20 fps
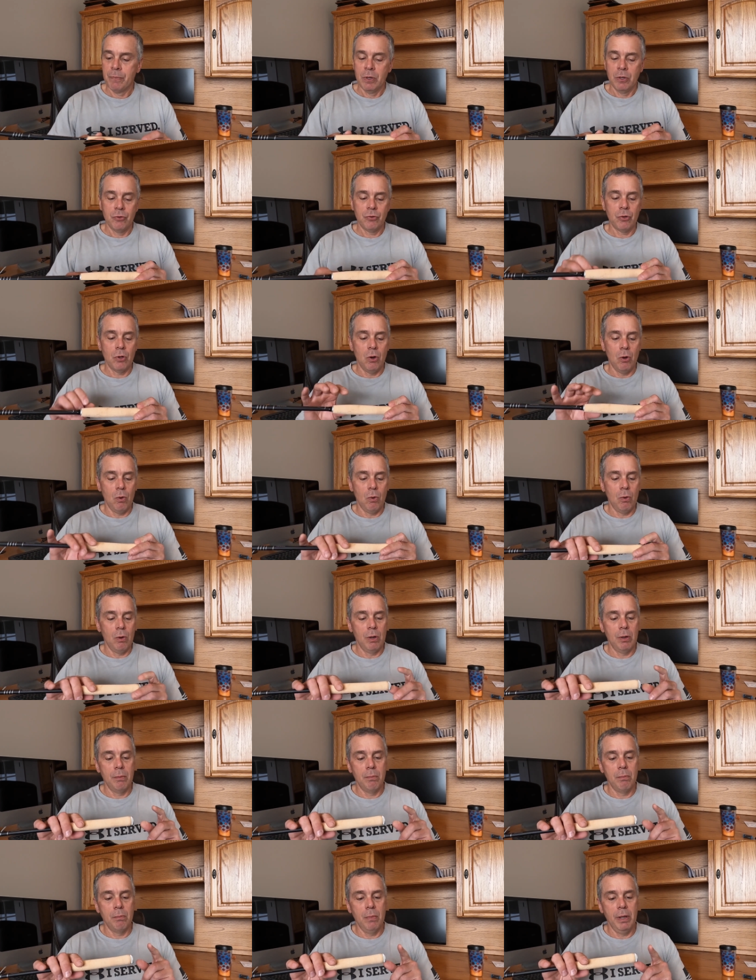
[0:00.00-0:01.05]

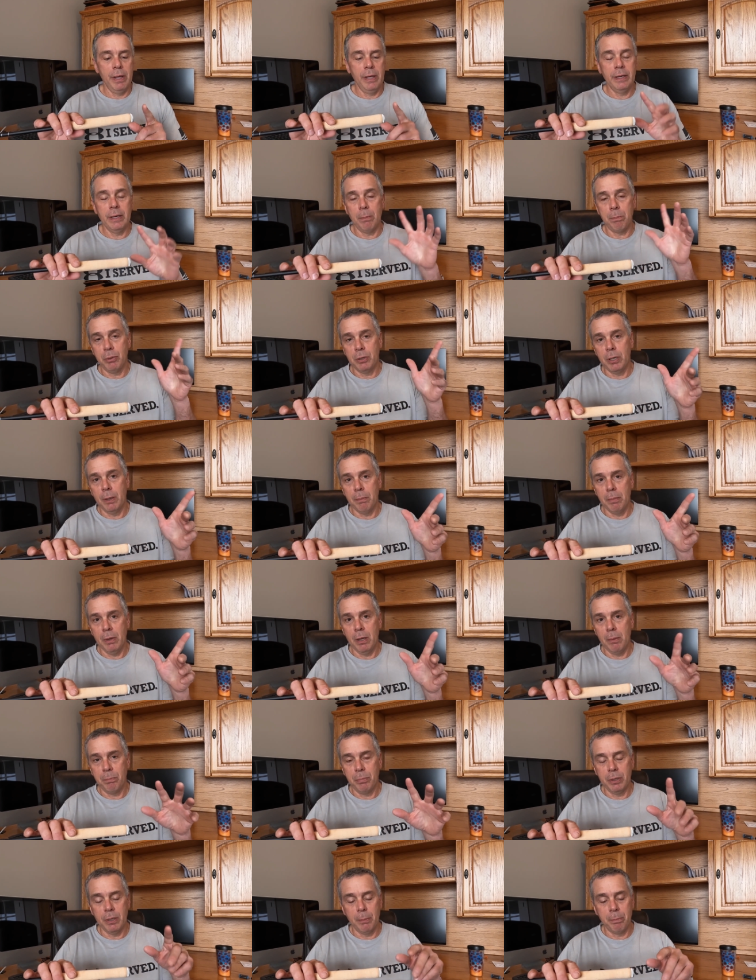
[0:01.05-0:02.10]
So, and I'll put up,
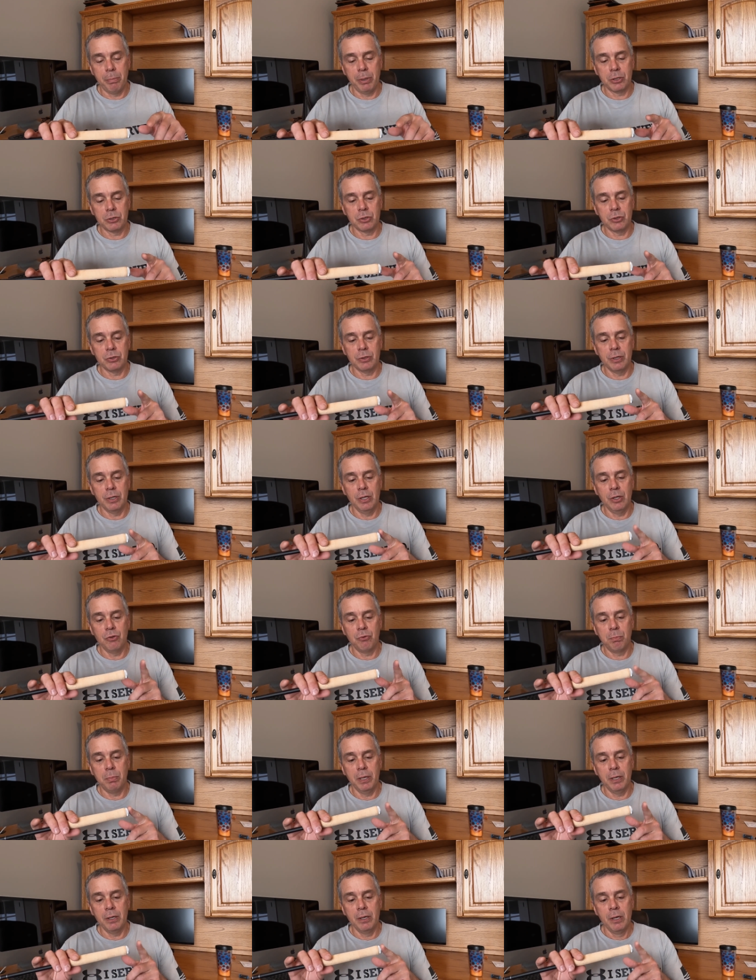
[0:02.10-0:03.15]
I'll put up pictures of these,
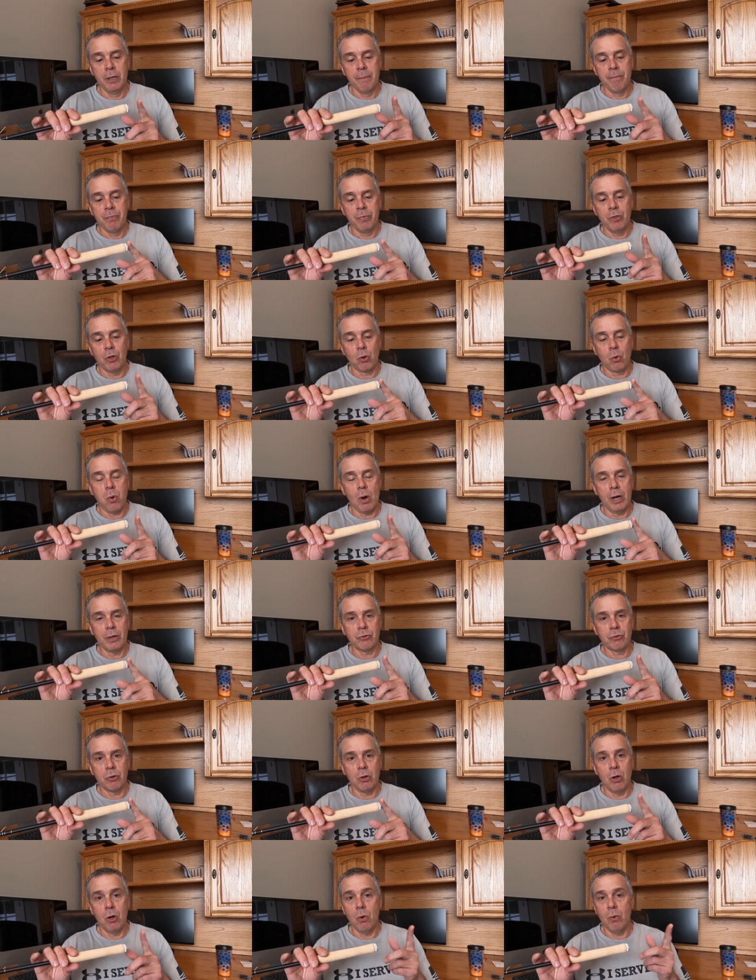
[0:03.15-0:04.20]
but the
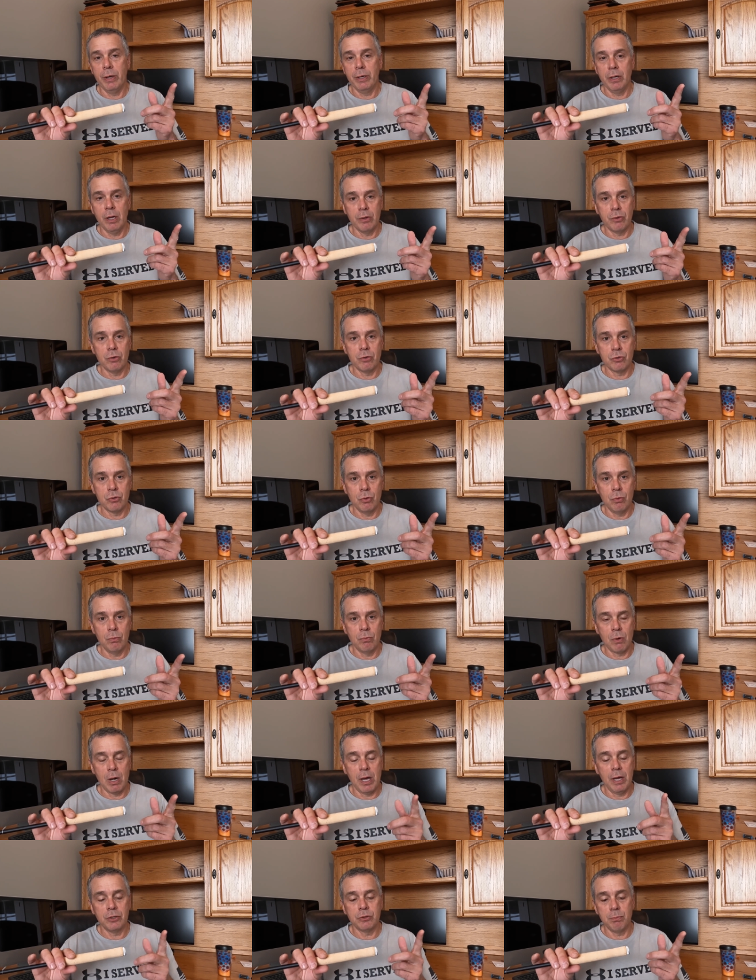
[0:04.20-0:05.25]
Quattro and other zoom
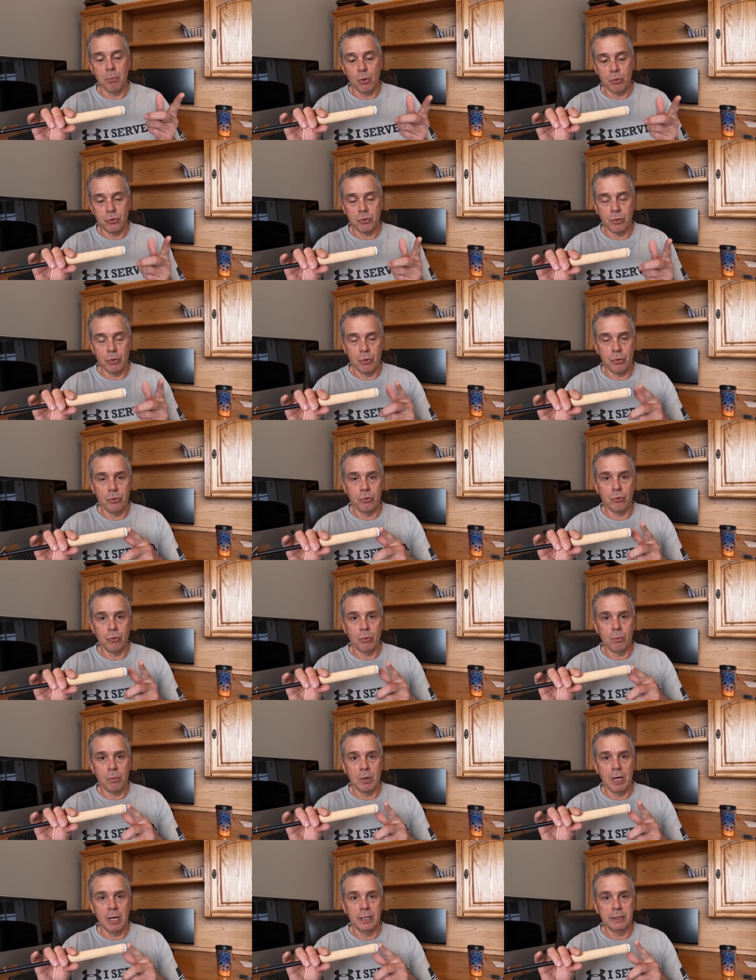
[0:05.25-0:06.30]
rods, most of the
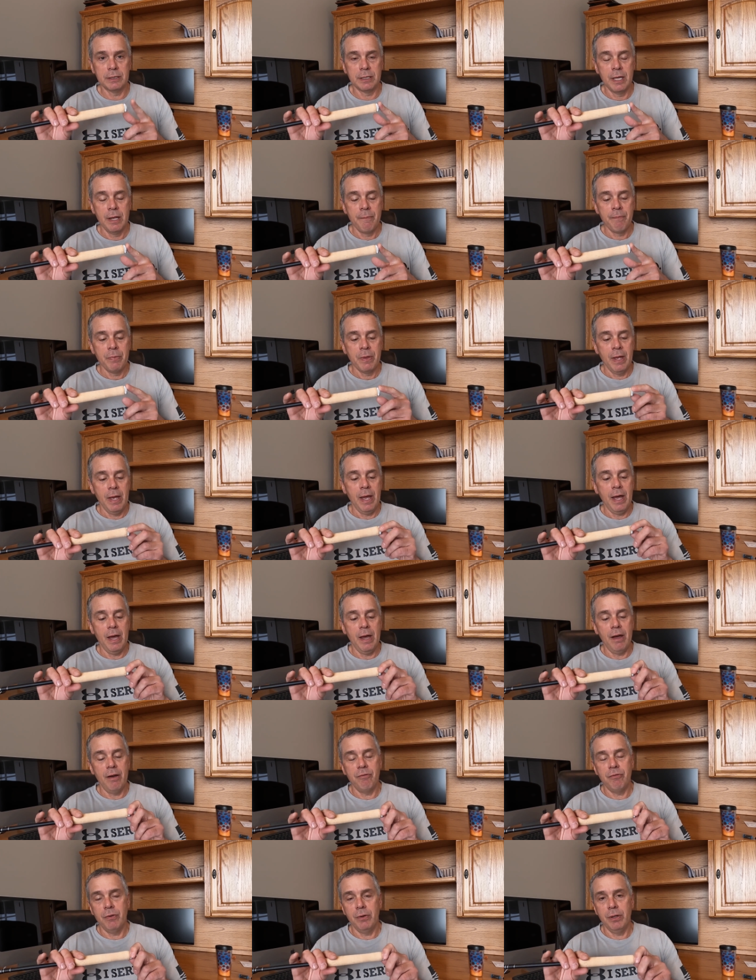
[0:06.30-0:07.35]
zoom rods
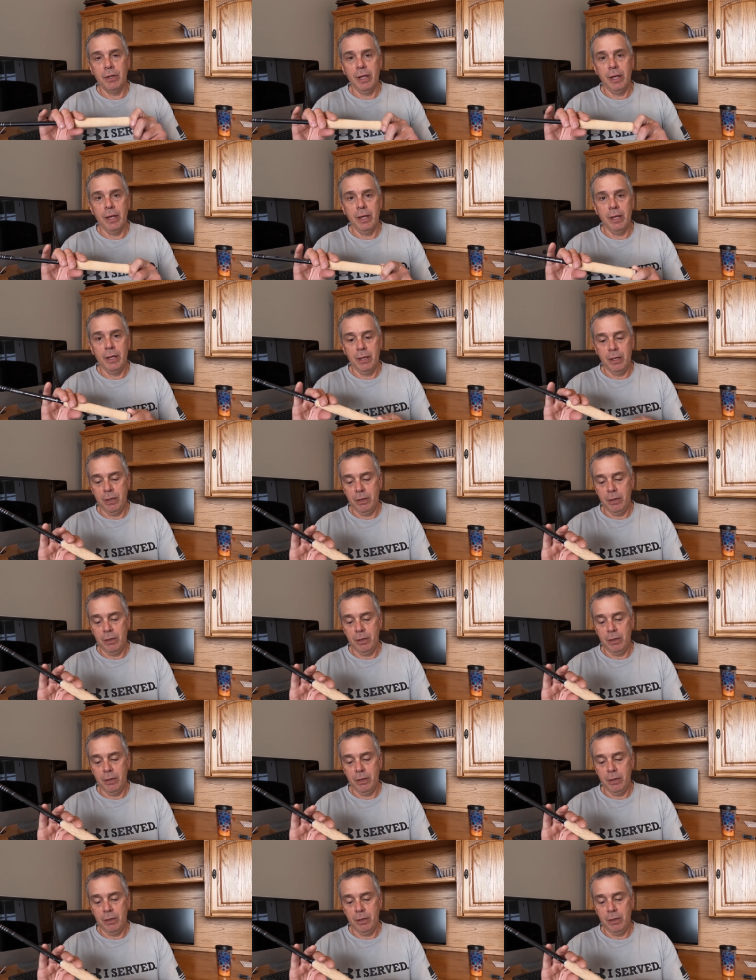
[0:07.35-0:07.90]
have a,